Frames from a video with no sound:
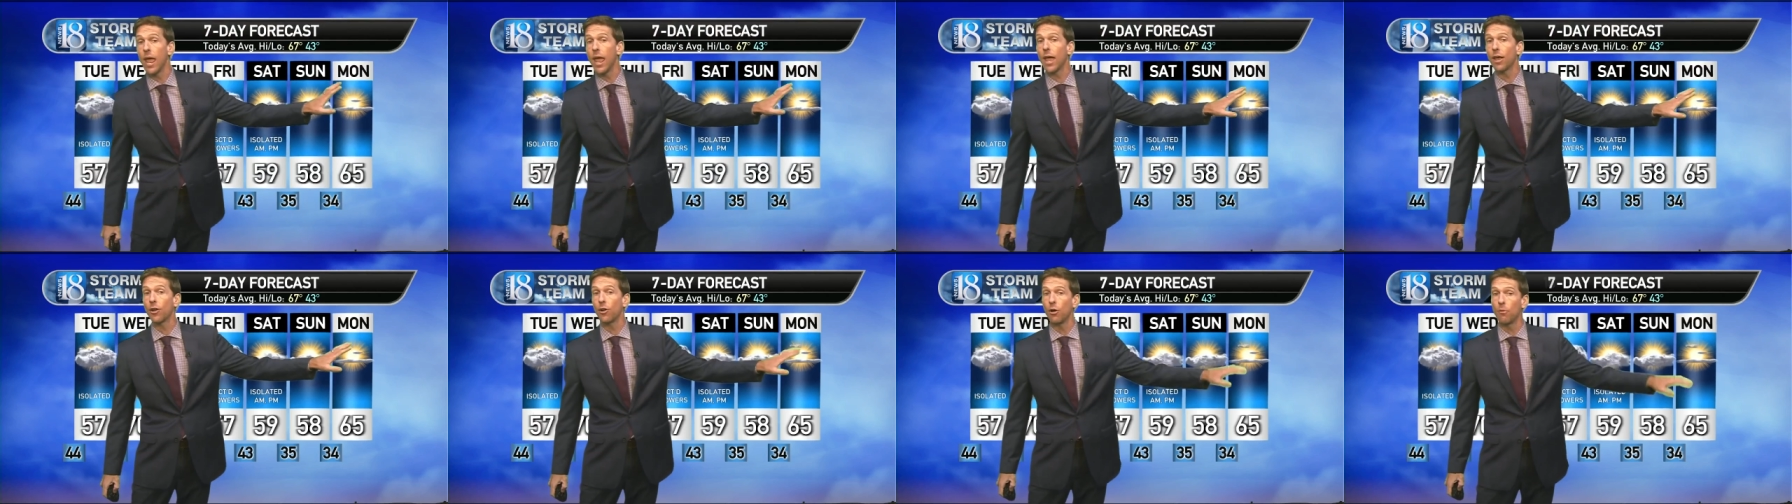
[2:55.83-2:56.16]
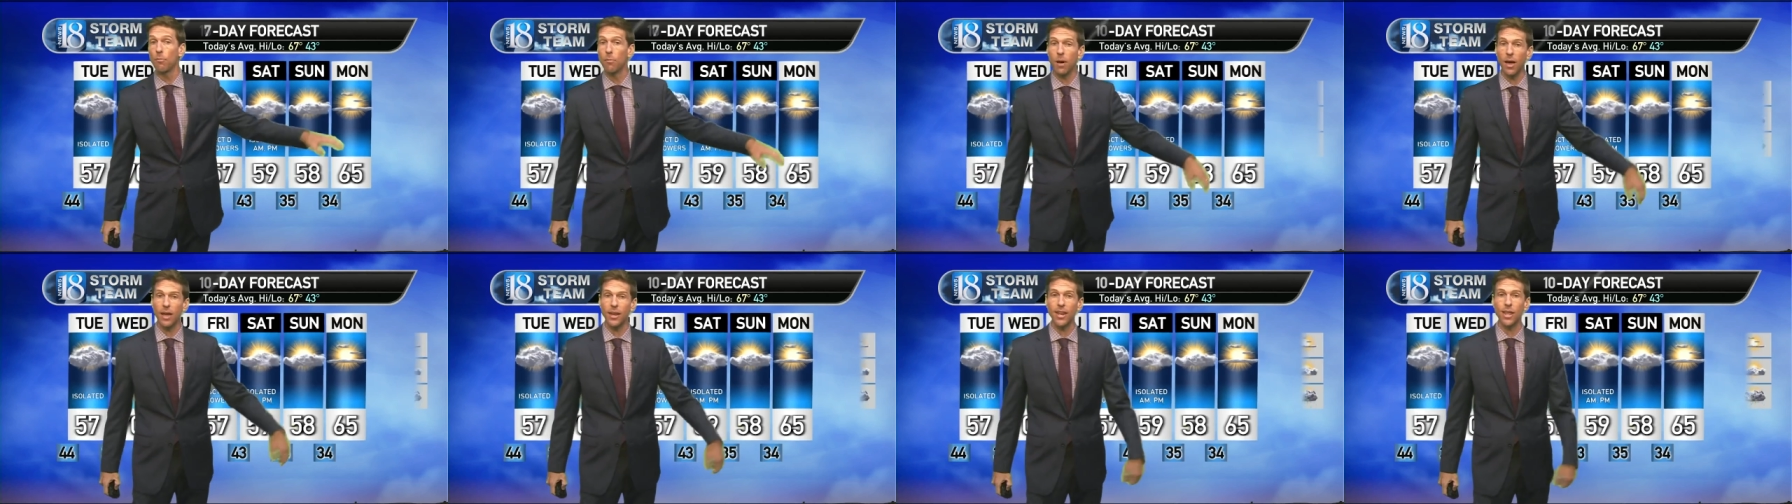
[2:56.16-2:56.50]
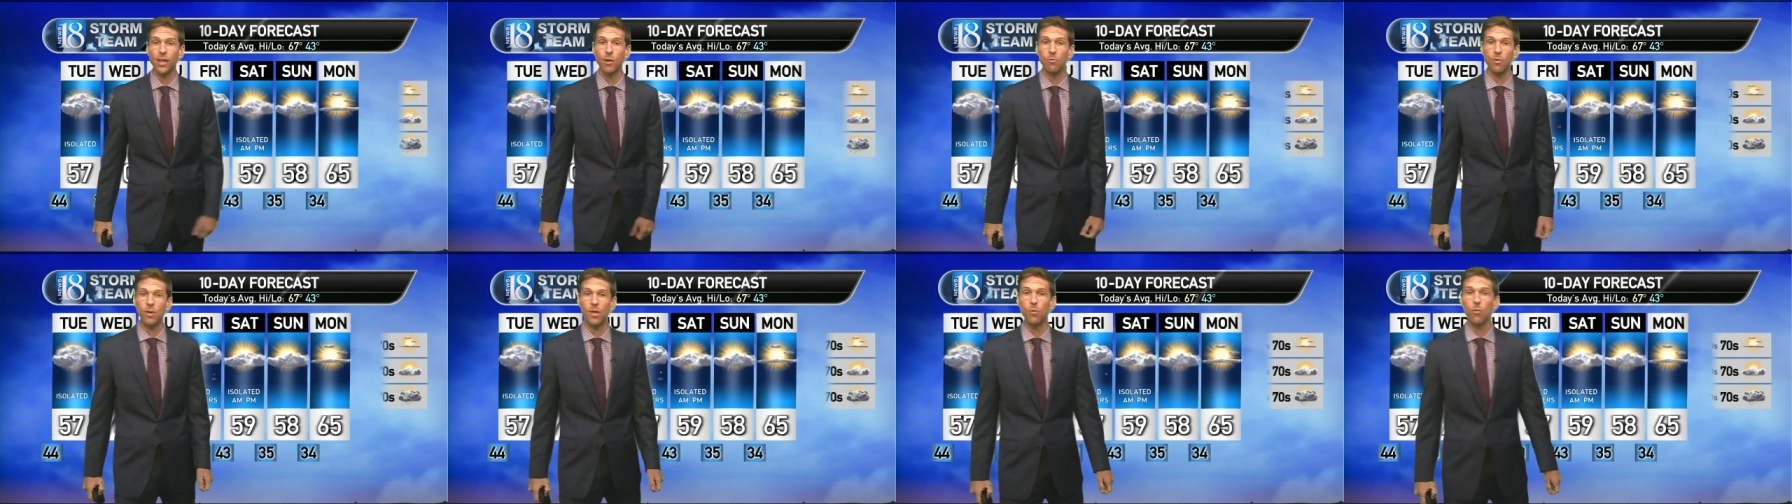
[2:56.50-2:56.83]
and on
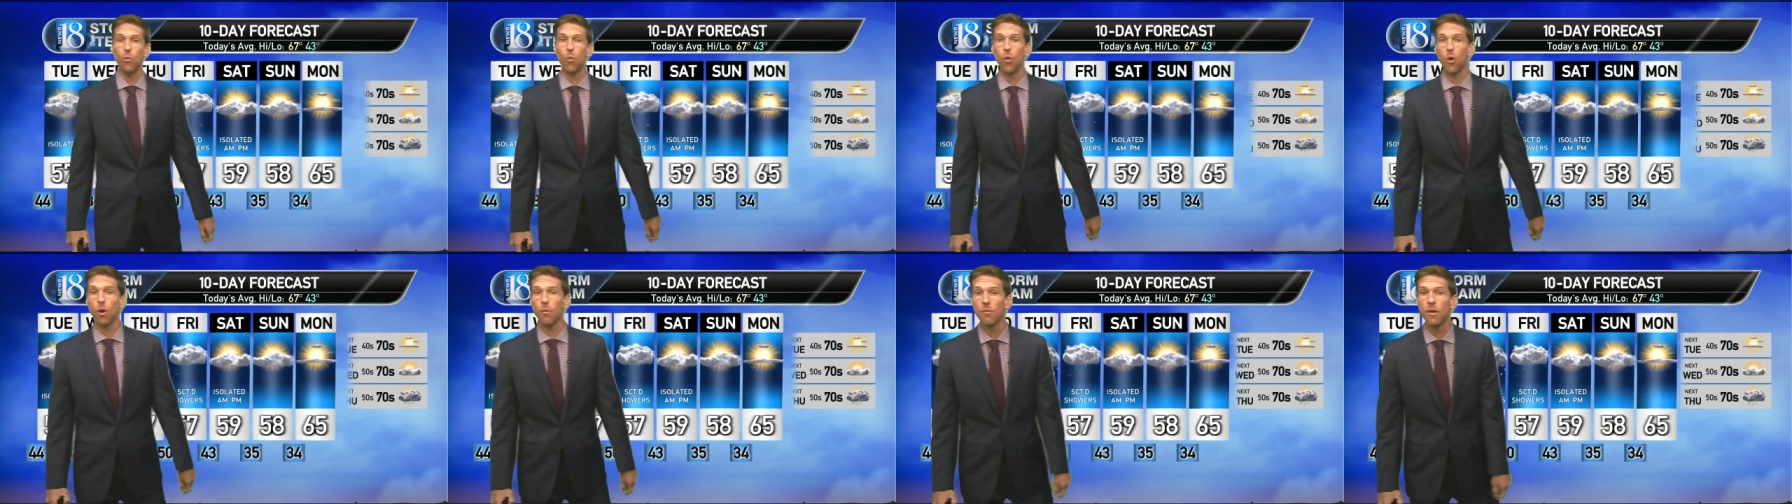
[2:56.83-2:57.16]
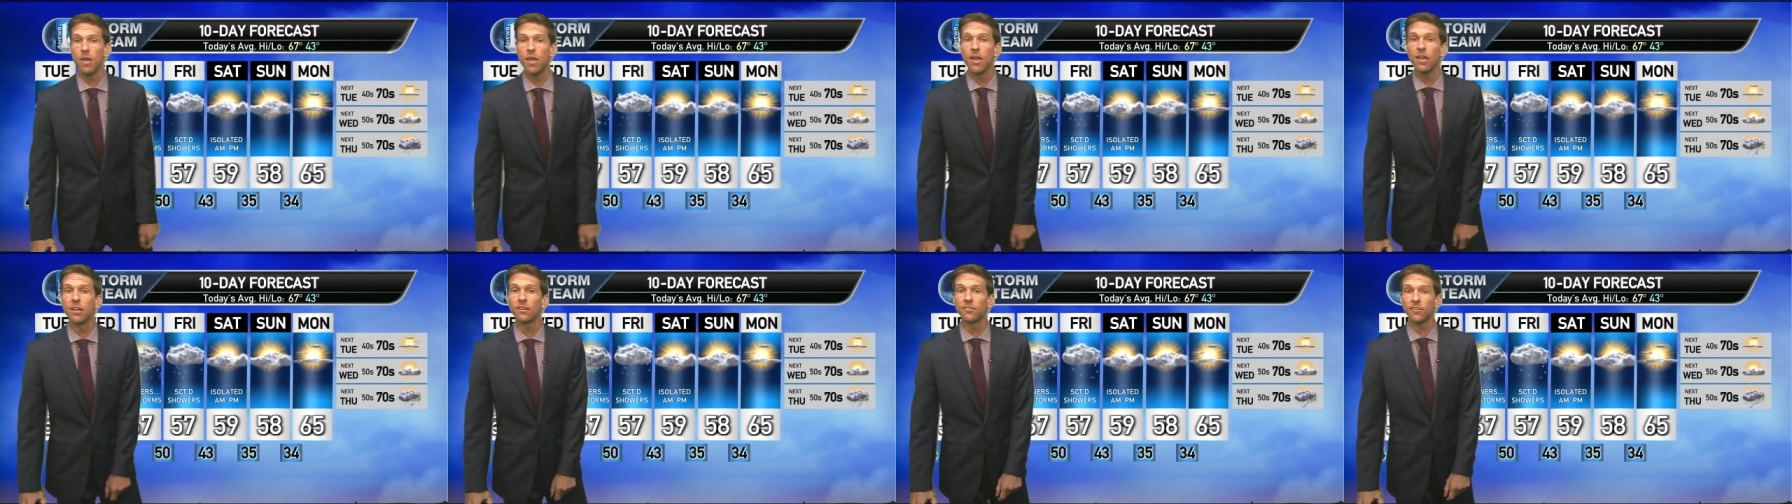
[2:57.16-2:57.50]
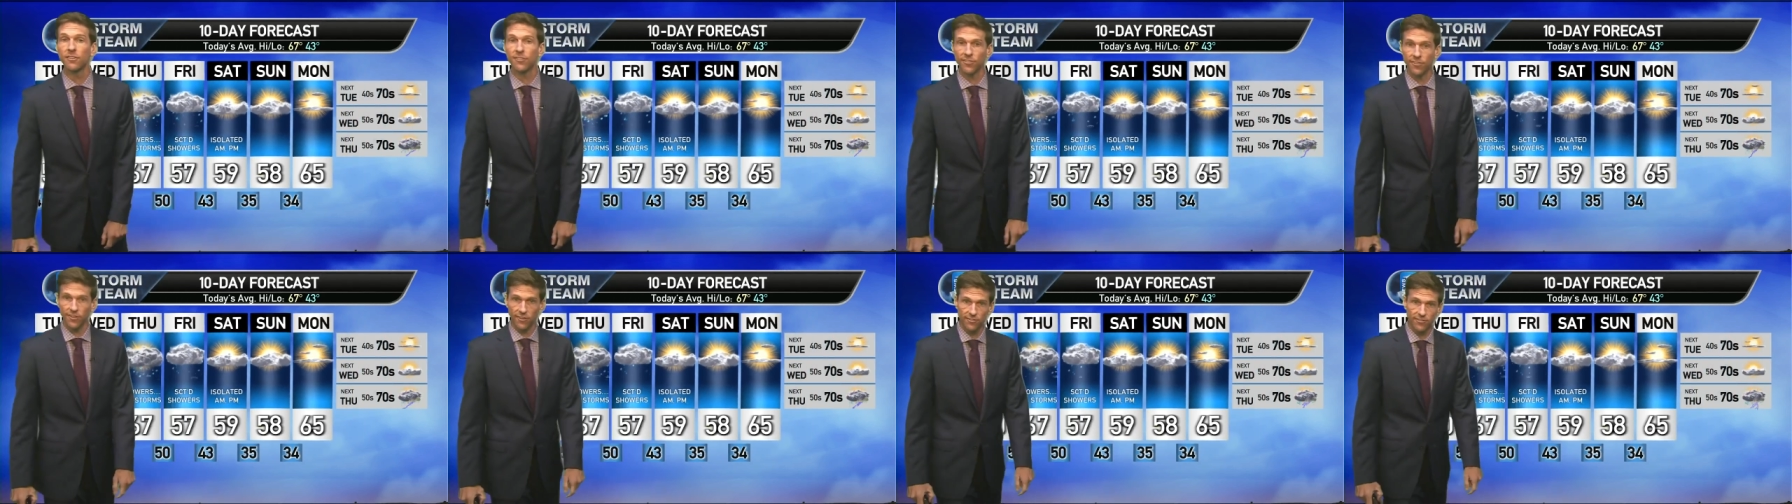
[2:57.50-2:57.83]
Monday we warm
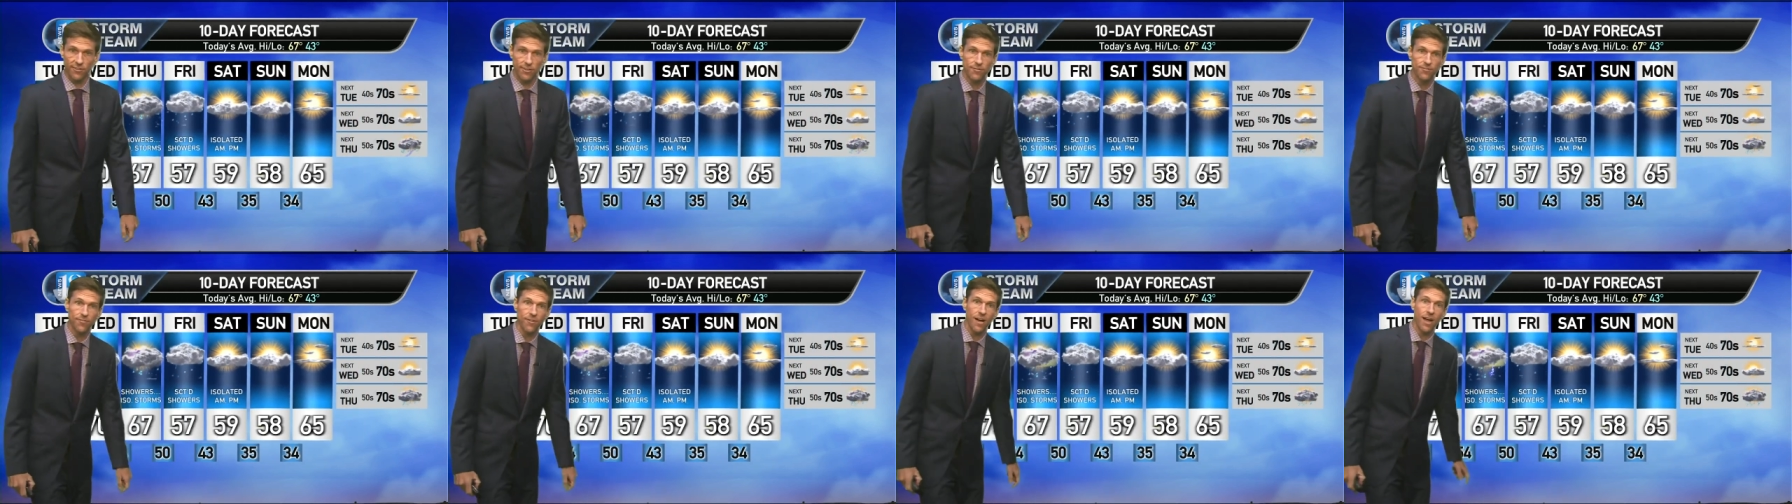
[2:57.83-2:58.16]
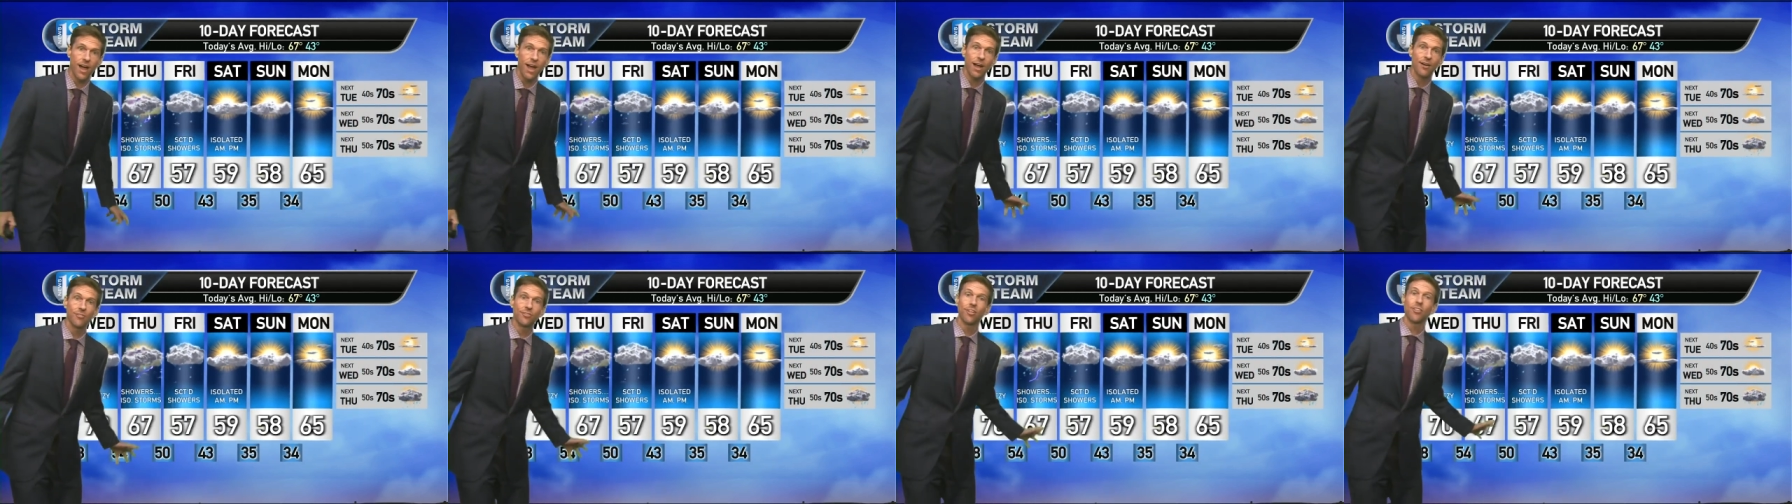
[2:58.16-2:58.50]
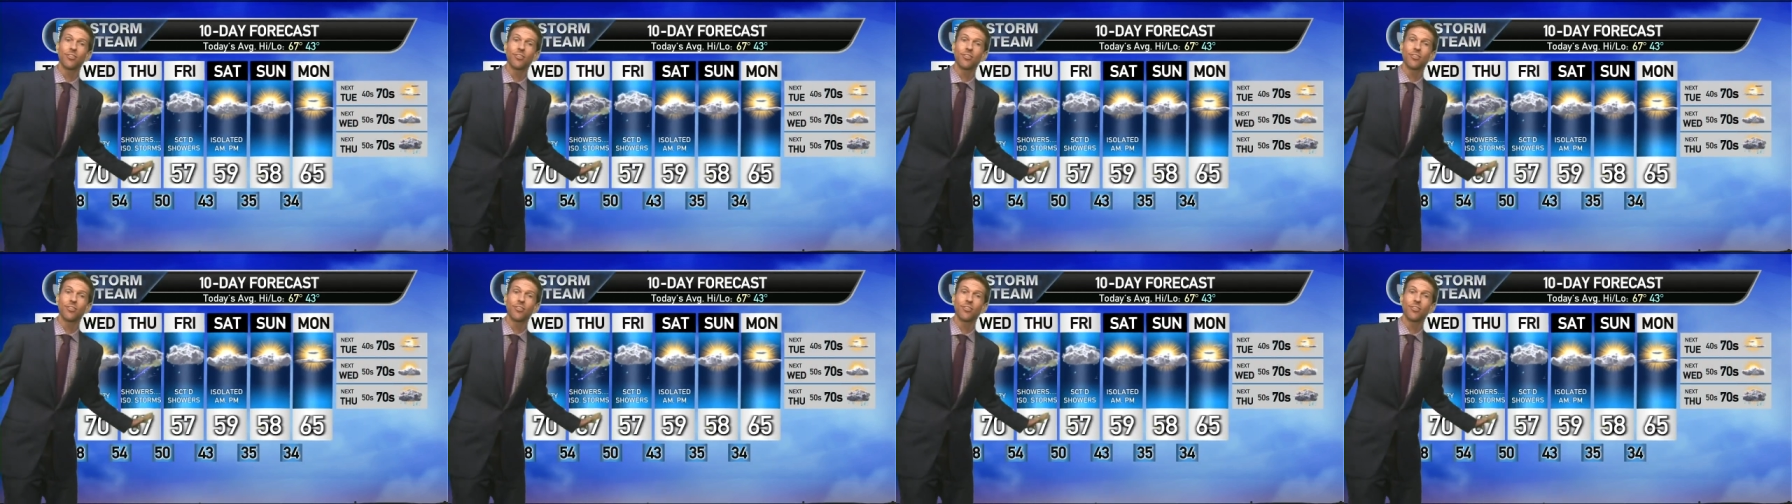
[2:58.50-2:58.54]
to 65.